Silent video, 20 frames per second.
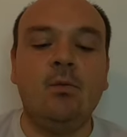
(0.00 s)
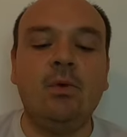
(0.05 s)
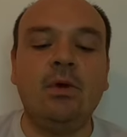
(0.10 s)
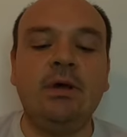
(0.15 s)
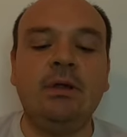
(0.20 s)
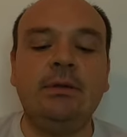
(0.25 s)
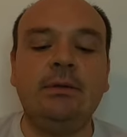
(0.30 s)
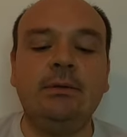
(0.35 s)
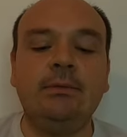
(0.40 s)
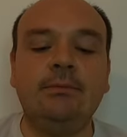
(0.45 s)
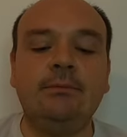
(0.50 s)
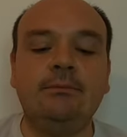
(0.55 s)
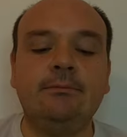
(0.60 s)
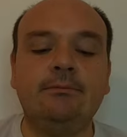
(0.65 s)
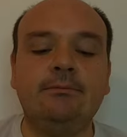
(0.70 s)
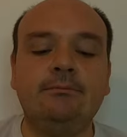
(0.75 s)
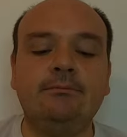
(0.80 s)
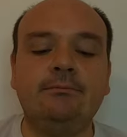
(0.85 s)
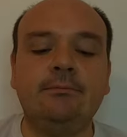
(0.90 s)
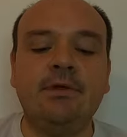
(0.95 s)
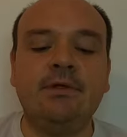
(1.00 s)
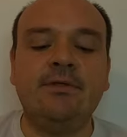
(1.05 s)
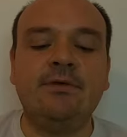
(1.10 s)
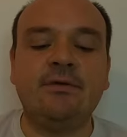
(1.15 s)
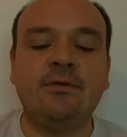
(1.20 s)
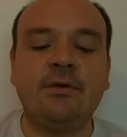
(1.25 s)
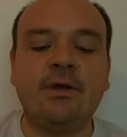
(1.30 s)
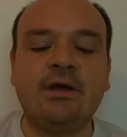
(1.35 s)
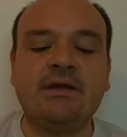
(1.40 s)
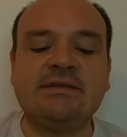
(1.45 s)
Well,
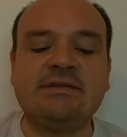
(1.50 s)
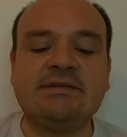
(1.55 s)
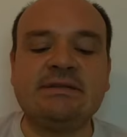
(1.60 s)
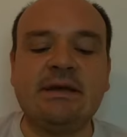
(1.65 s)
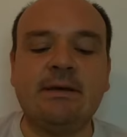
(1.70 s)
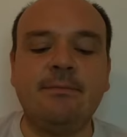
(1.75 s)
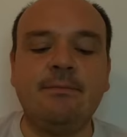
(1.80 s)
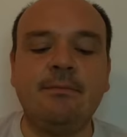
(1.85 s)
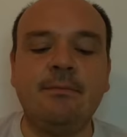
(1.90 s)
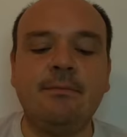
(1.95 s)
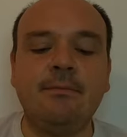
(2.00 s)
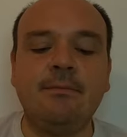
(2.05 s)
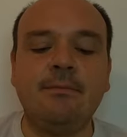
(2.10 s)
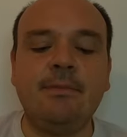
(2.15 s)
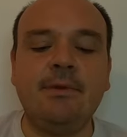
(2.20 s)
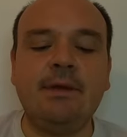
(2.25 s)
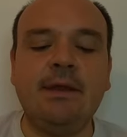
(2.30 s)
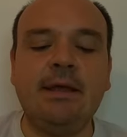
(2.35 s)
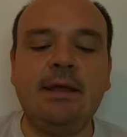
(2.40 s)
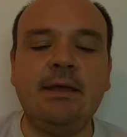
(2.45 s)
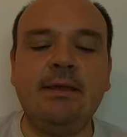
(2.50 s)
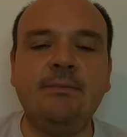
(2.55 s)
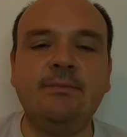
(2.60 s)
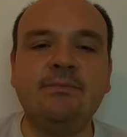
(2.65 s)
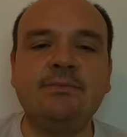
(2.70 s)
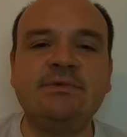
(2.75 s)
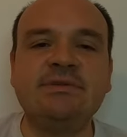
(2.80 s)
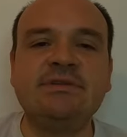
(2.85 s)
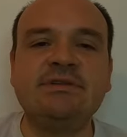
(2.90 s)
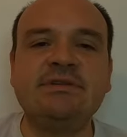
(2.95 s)
there are some
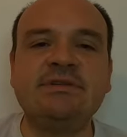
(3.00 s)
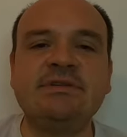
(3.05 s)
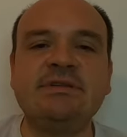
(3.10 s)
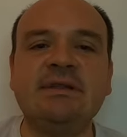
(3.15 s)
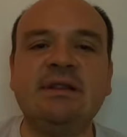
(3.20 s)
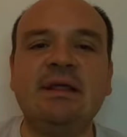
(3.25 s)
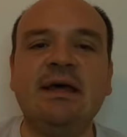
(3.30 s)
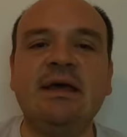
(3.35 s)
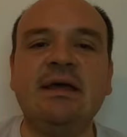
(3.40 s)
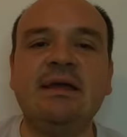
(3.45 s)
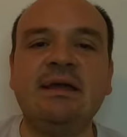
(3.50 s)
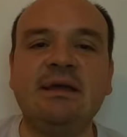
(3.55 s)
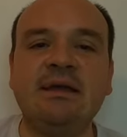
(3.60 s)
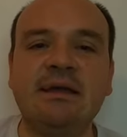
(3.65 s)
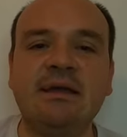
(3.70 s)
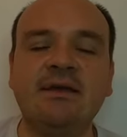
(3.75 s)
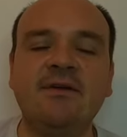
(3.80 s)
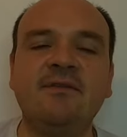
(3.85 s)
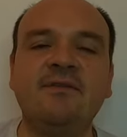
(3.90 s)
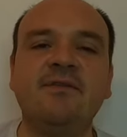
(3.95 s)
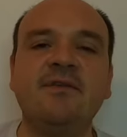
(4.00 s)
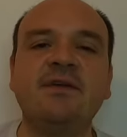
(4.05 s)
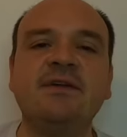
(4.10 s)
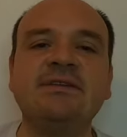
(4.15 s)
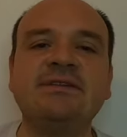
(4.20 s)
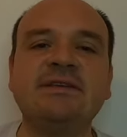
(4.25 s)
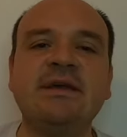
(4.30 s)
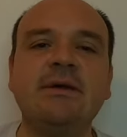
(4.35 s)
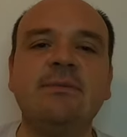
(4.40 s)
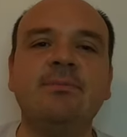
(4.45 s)
names like
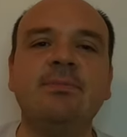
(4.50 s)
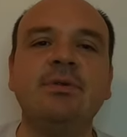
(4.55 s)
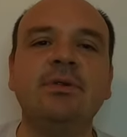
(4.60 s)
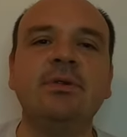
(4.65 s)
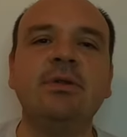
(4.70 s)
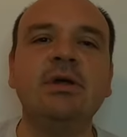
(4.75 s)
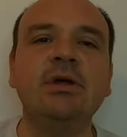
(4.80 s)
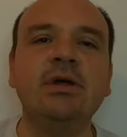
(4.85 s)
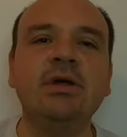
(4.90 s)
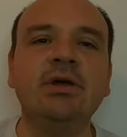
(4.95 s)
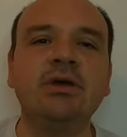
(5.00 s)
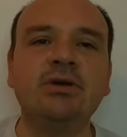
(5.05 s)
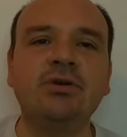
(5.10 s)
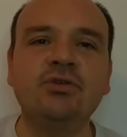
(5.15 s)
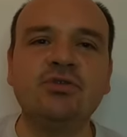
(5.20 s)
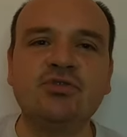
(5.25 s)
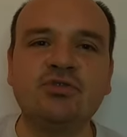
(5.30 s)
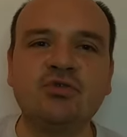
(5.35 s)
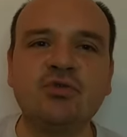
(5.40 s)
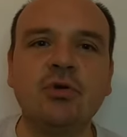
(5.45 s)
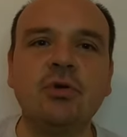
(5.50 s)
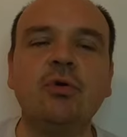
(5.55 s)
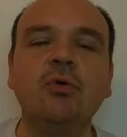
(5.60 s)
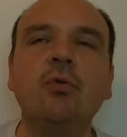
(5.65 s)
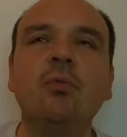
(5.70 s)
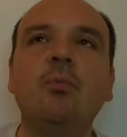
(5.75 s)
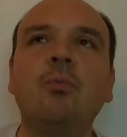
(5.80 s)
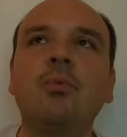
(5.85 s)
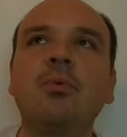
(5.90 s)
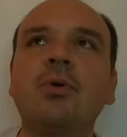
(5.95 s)
for example
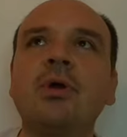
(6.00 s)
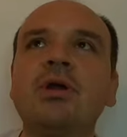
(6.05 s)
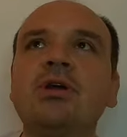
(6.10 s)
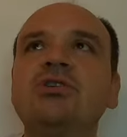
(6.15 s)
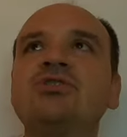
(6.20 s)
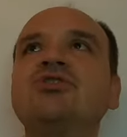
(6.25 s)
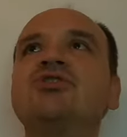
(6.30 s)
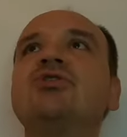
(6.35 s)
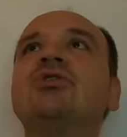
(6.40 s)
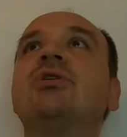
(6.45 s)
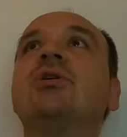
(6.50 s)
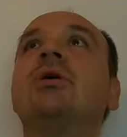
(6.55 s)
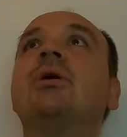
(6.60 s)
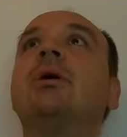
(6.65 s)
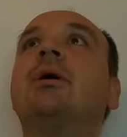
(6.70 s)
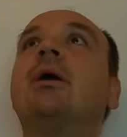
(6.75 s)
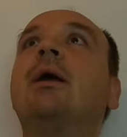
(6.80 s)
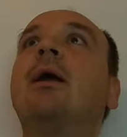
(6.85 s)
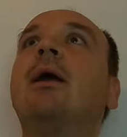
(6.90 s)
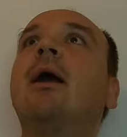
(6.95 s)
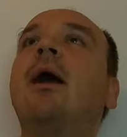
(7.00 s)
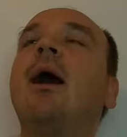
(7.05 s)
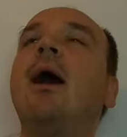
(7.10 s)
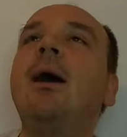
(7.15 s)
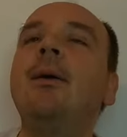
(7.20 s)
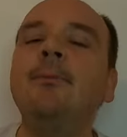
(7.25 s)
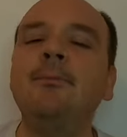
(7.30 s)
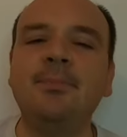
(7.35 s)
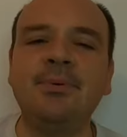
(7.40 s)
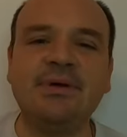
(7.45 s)
control pressure
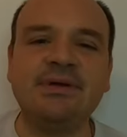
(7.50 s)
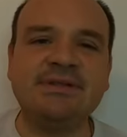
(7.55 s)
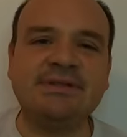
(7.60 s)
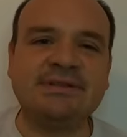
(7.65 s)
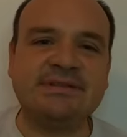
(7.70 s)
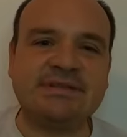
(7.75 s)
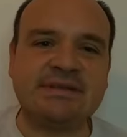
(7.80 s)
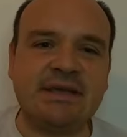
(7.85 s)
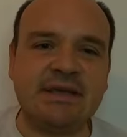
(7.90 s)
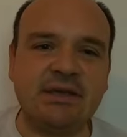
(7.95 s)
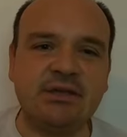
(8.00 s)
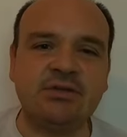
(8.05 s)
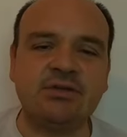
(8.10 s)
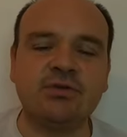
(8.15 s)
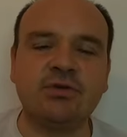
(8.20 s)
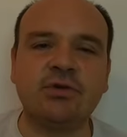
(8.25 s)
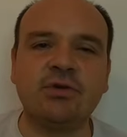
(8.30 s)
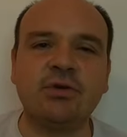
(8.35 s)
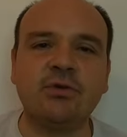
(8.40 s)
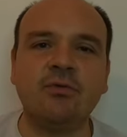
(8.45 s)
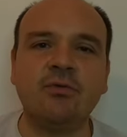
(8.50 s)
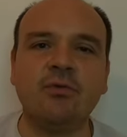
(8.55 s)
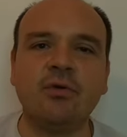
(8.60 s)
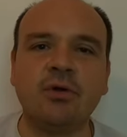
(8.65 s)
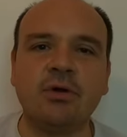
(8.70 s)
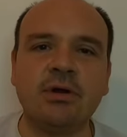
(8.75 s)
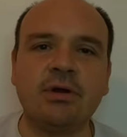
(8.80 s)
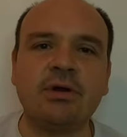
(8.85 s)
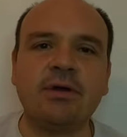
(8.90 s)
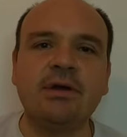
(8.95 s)

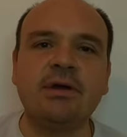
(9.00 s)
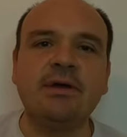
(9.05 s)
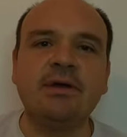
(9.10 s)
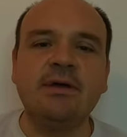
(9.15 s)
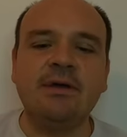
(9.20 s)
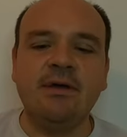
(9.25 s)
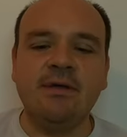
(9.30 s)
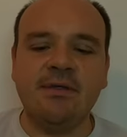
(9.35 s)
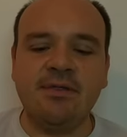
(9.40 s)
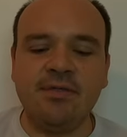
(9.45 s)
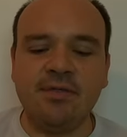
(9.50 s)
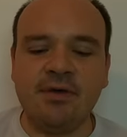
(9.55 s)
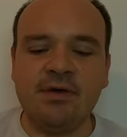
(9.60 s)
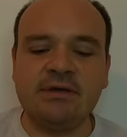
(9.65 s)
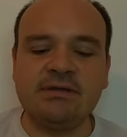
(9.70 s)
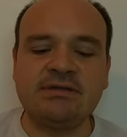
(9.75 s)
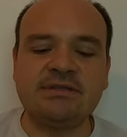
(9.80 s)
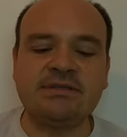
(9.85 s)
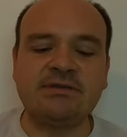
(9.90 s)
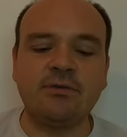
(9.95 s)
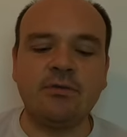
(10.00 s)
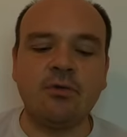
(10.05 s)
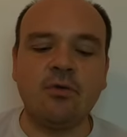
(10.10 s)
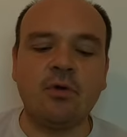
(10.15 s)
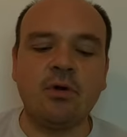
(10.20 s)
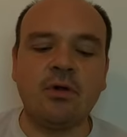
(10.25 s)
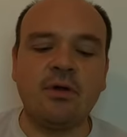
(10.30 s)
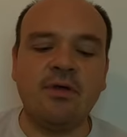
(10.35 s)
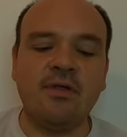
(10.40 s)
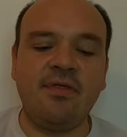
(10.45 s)
compensator or this
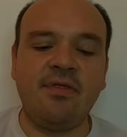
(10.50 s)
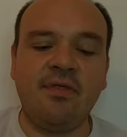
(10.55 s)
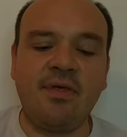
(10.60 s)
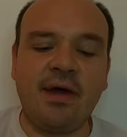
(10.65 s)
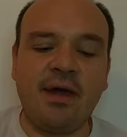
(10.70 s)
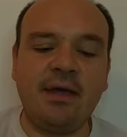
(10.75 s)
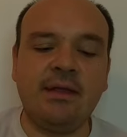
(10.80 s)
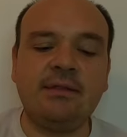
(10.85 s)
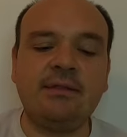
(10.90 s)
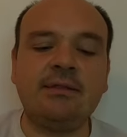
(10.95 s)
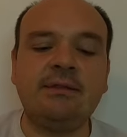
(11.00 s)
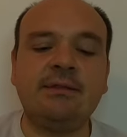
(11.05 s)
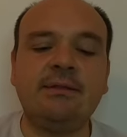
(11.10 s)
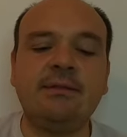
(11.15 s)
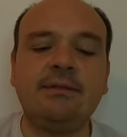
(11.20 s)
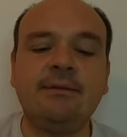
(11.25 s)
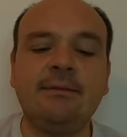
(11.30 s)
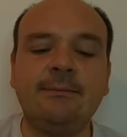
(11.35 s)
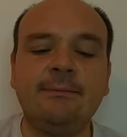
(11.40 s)
or that